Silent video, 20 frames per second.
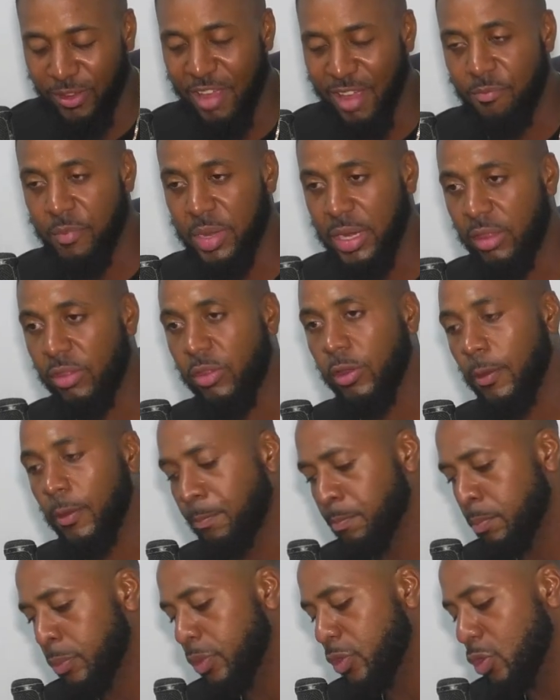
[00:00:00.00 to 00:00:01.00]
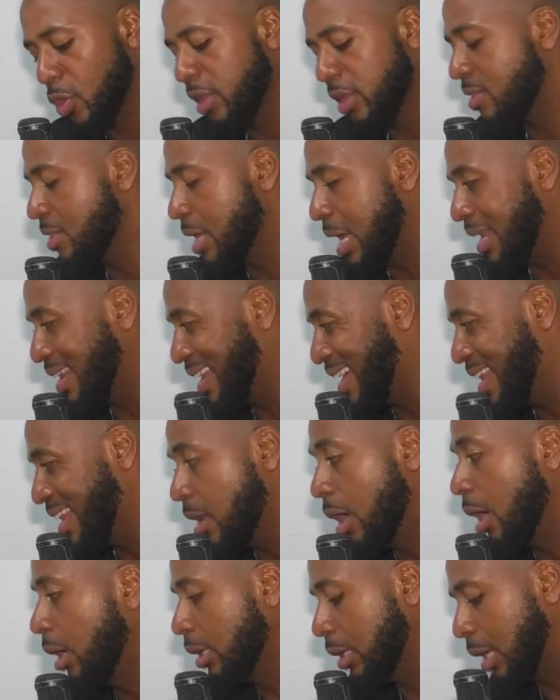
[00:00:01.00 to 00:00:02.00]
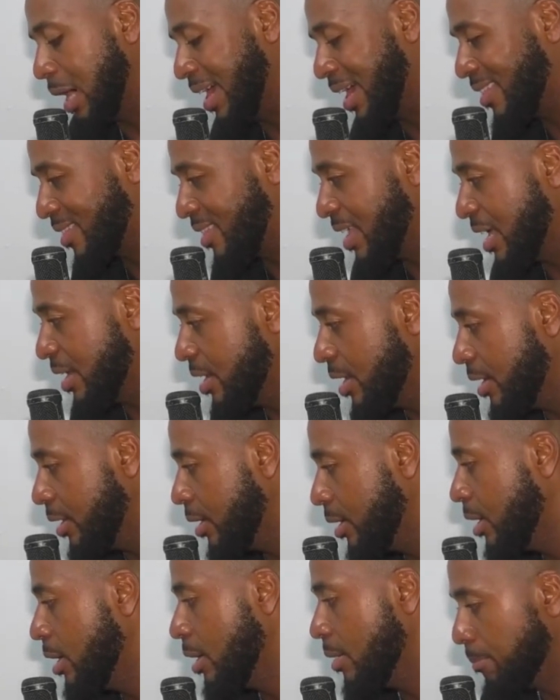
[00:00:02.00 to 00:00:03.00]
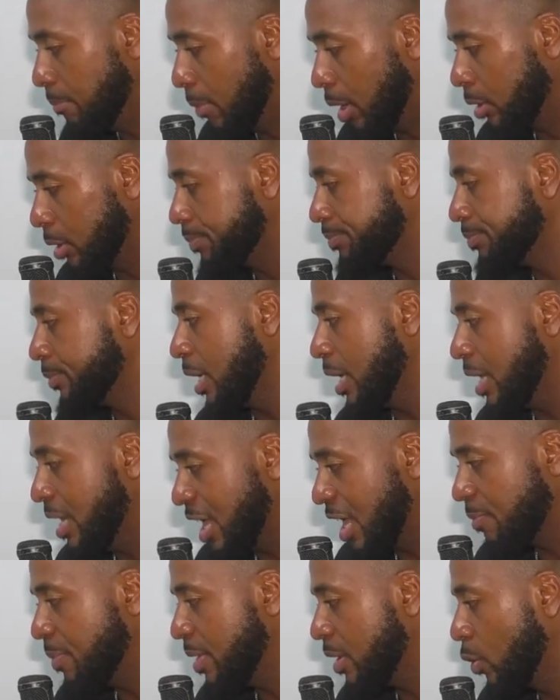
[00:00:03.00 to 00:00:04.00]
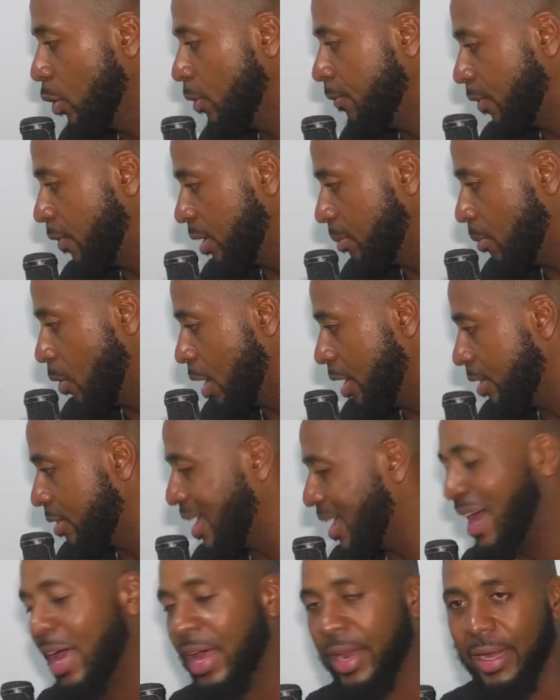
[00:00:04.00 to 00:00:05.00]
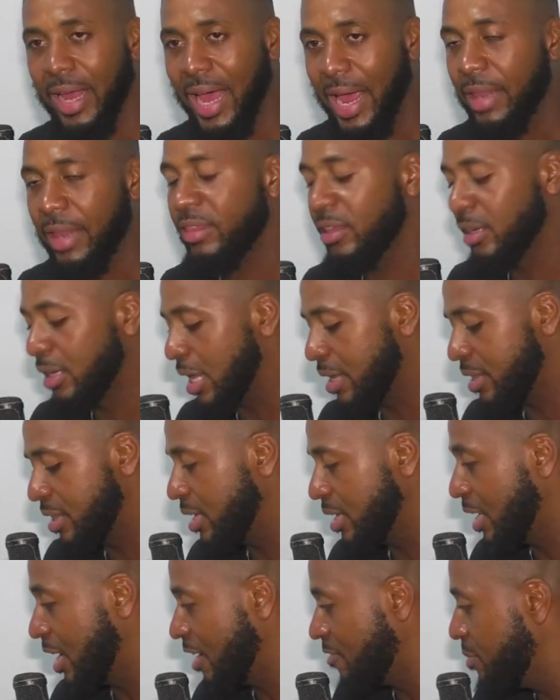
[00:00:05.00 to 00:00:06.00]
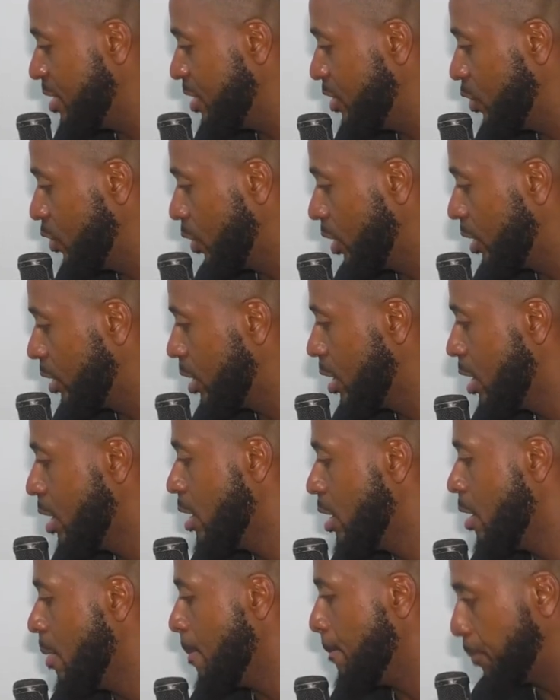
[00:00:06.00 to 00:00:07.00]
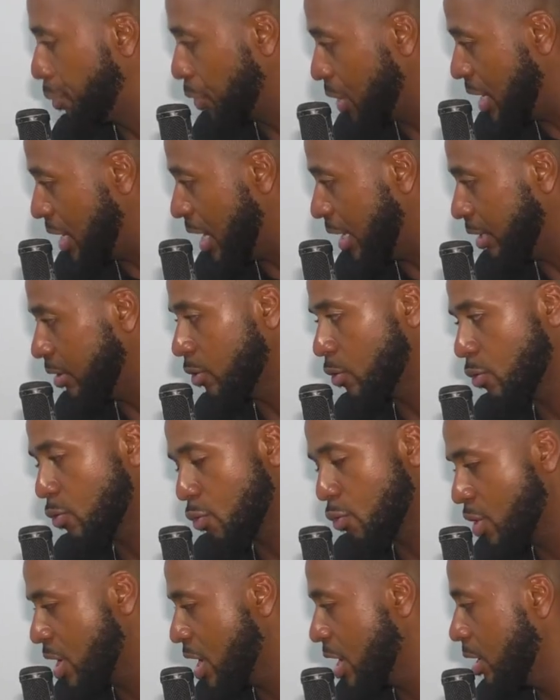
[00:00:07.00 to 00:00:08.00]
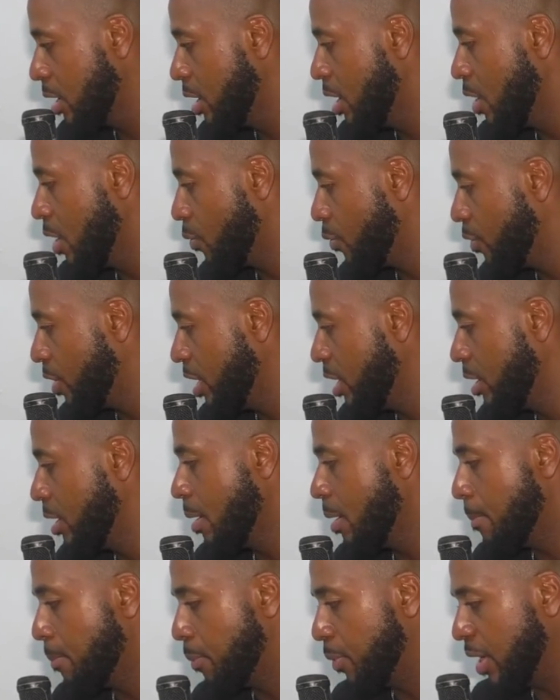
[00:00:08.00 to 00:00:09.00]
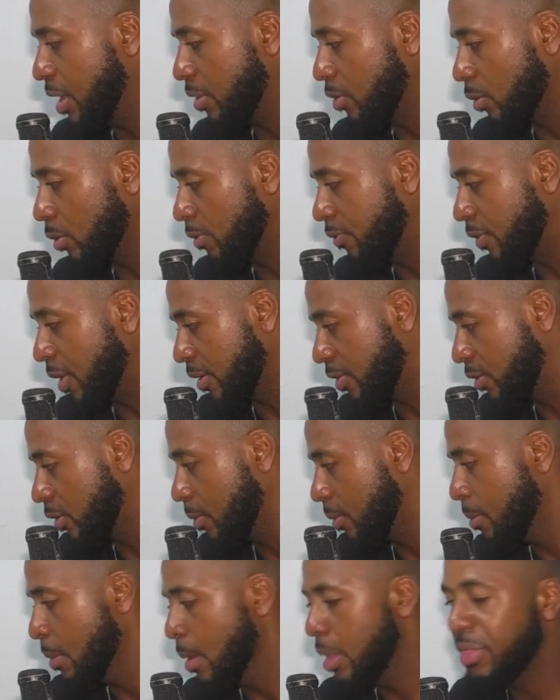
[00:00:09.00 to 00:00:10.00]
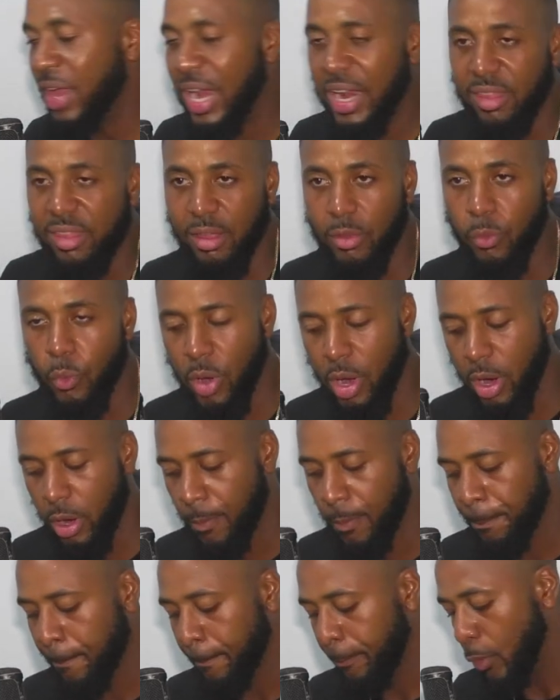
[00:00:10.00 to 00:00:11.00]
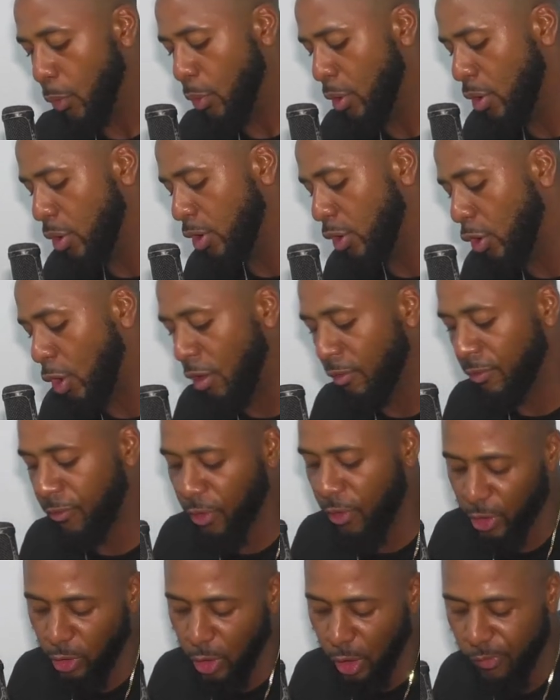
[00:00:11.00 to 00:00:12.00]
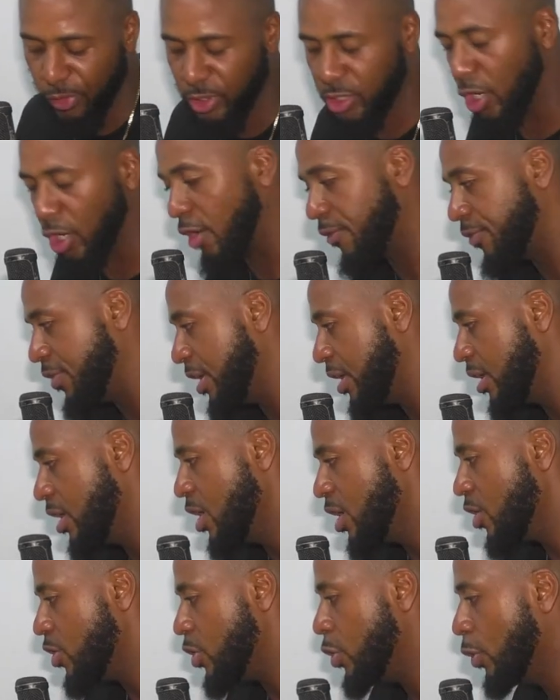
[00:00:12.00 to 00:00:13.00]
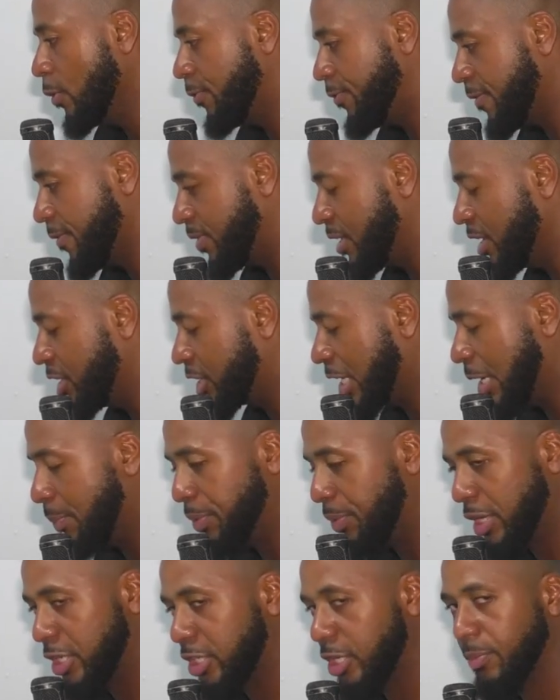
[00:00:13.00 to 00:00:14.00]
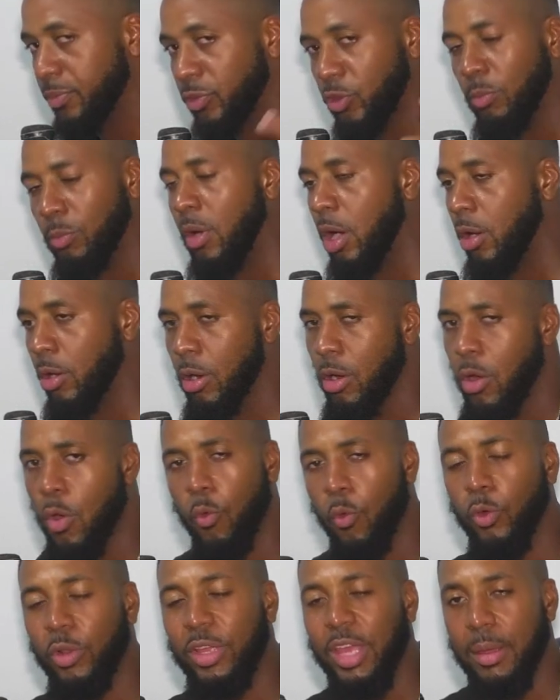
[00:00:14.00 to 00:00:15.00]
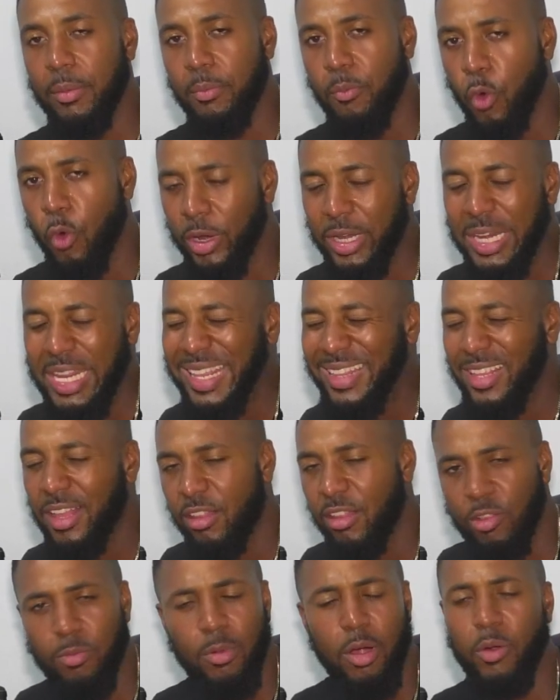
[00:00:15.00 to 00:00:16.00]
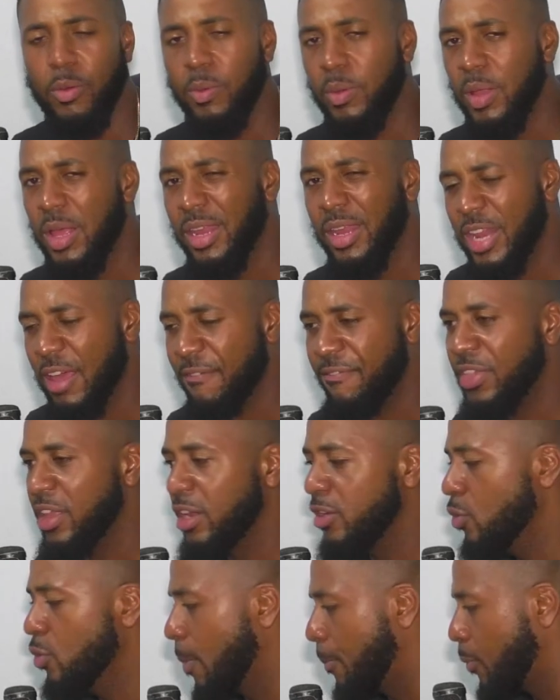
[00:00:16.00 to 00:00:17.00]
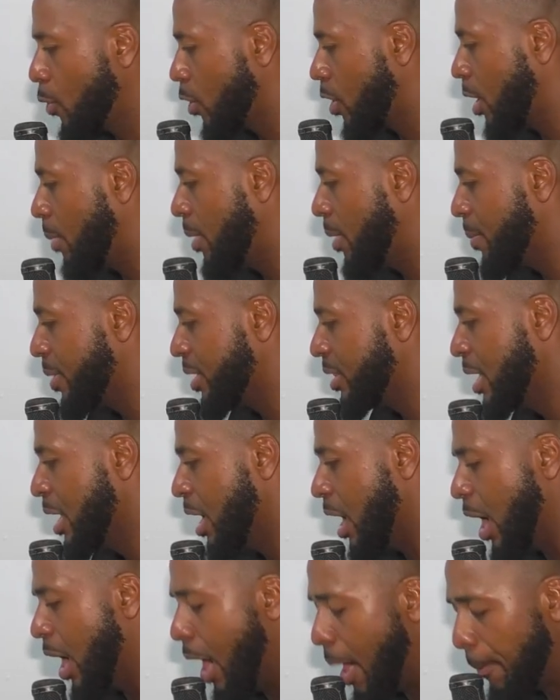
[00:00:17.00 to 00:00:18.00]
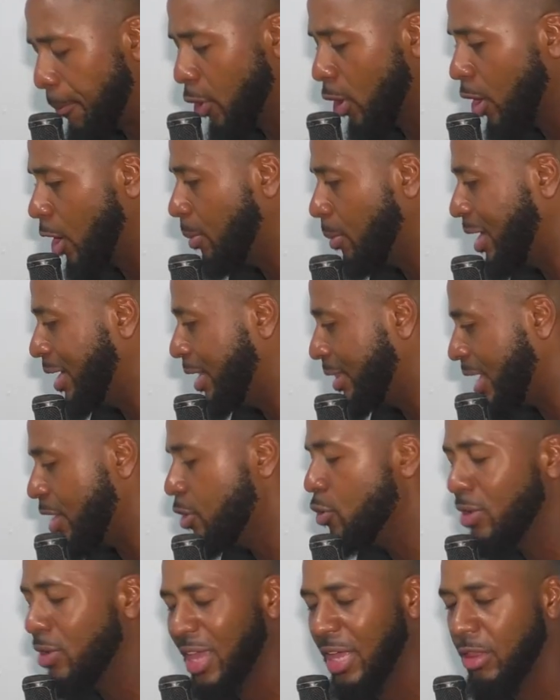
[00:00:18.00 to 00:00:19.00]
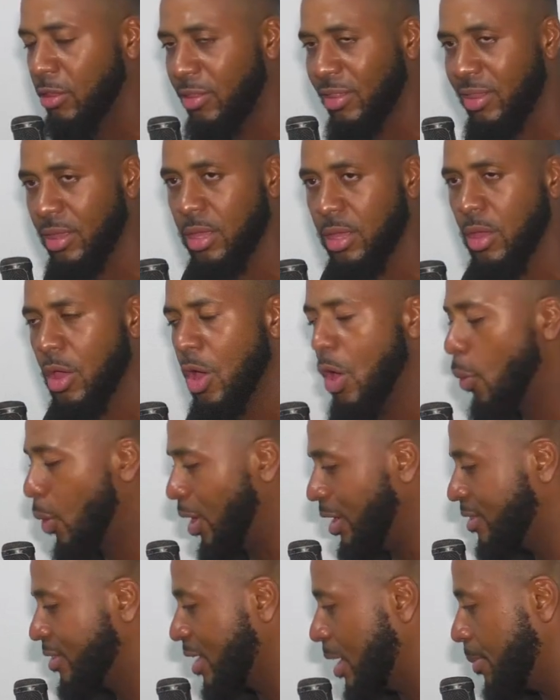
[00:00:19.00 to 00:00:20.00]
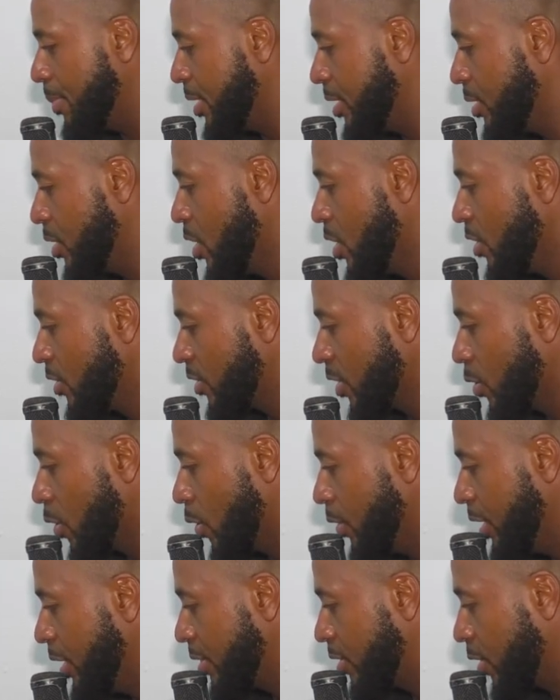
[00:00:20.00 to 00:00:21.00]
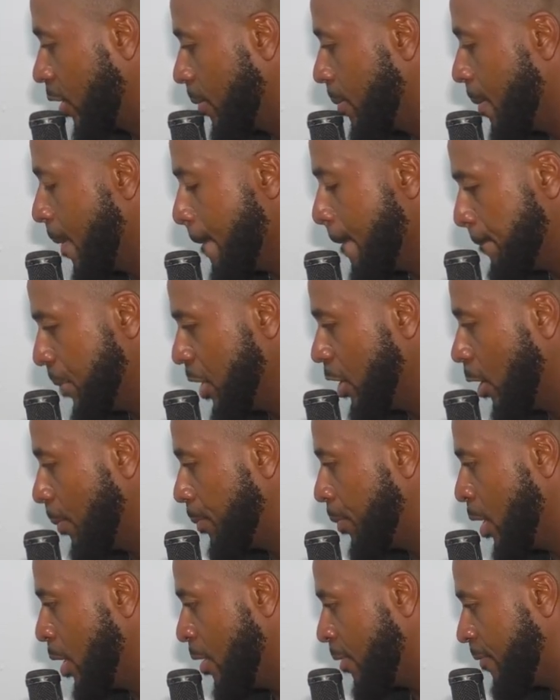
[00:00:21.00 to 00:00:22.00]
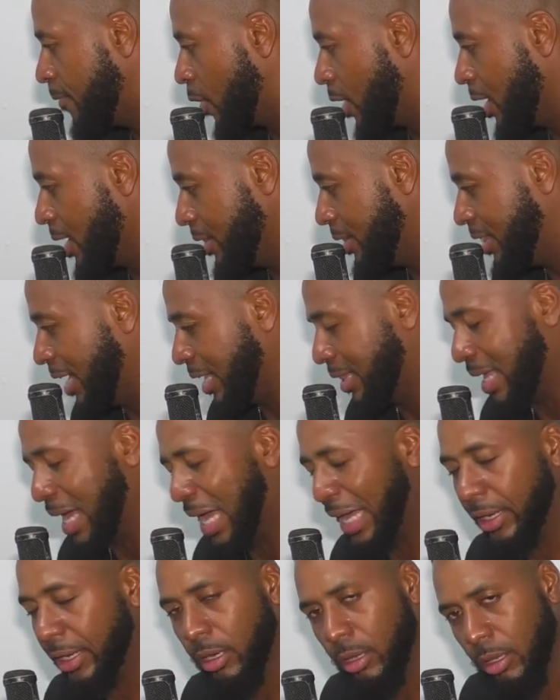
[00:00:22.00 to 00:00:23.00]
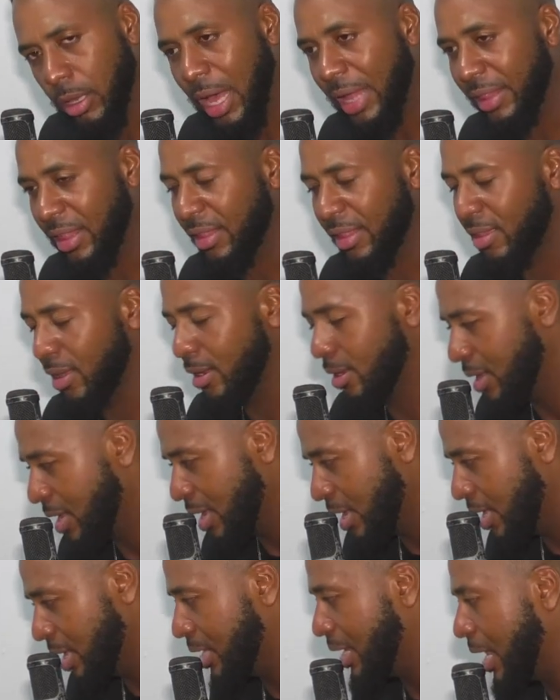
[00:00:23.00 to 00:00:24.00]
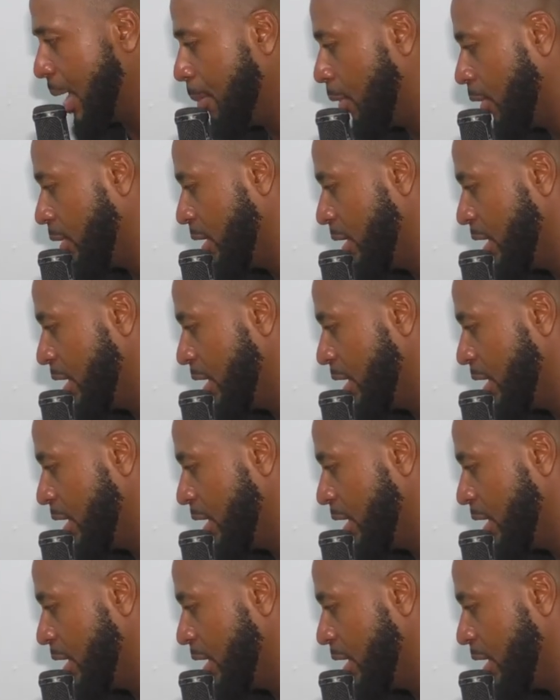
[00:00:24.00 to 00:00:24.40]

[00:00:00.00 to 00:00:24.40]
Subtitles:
minutes, so no, it's not that long or extended, but it has been good for the boys, and I think that they have been doing brilliant, real brilliant so far. So that is it. We're going to cover for the coverage of the U15 championship. Tomorrow we'll get more details. Tomorrow we'll definitely do a program on it, and you'll get to see what is happening surrounding it. So big up for that, and as I said, hit the like button, hit the